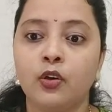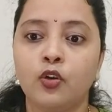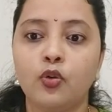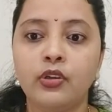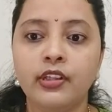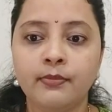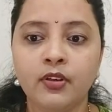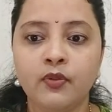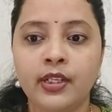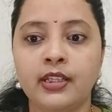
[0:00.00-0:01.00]
Row
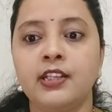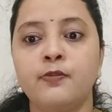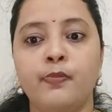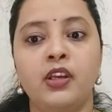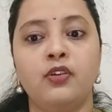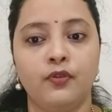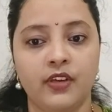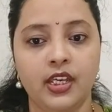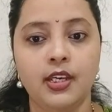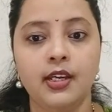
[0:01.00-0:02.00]
number 1 has P to
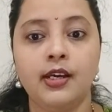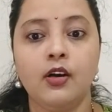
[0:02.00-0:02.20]
V,